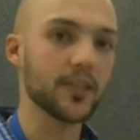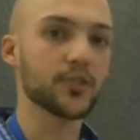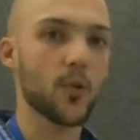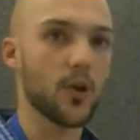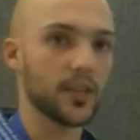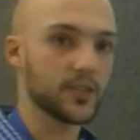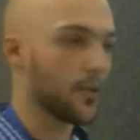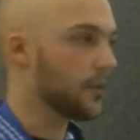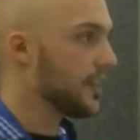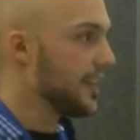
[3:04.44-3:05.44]
and so on and so
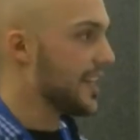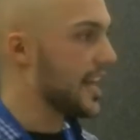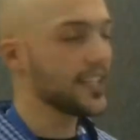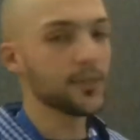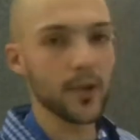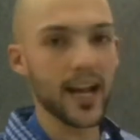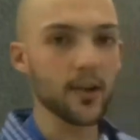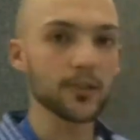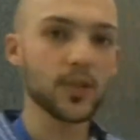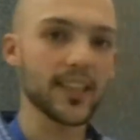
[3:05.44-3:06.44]
on. Like this, we can
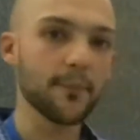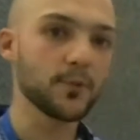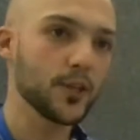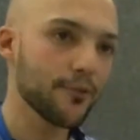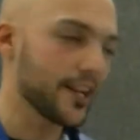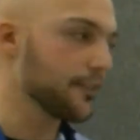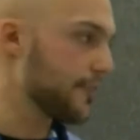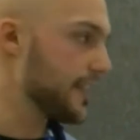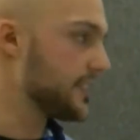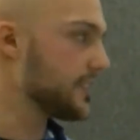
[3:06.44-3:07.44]
also adapt to different
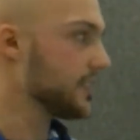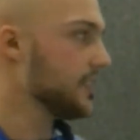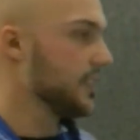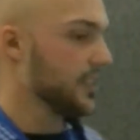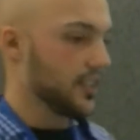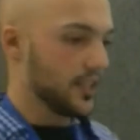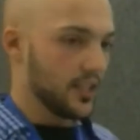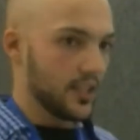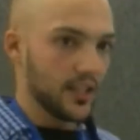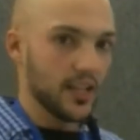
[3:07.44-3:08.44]
phases
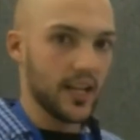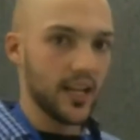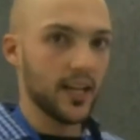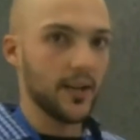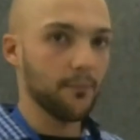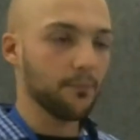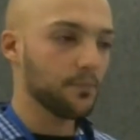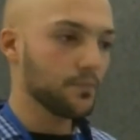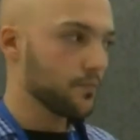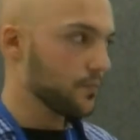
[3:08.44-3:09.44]

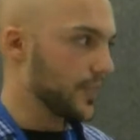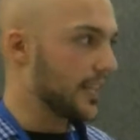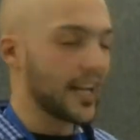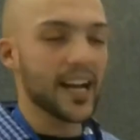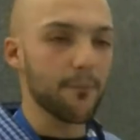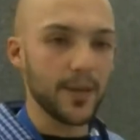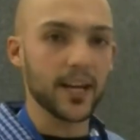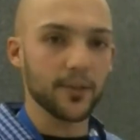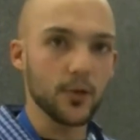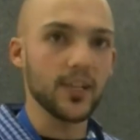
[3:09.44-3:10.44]
that can
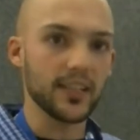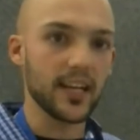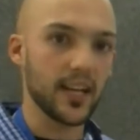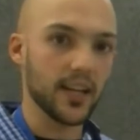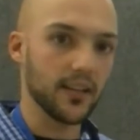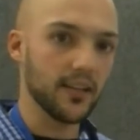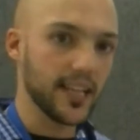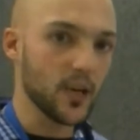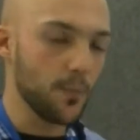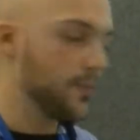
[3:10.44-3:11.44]
appear during
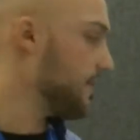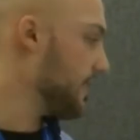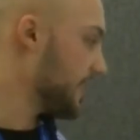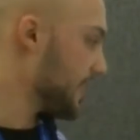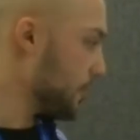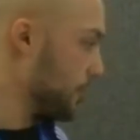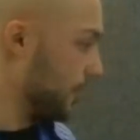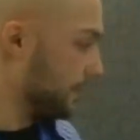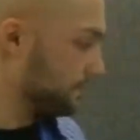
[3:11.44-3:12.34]
the loop execution.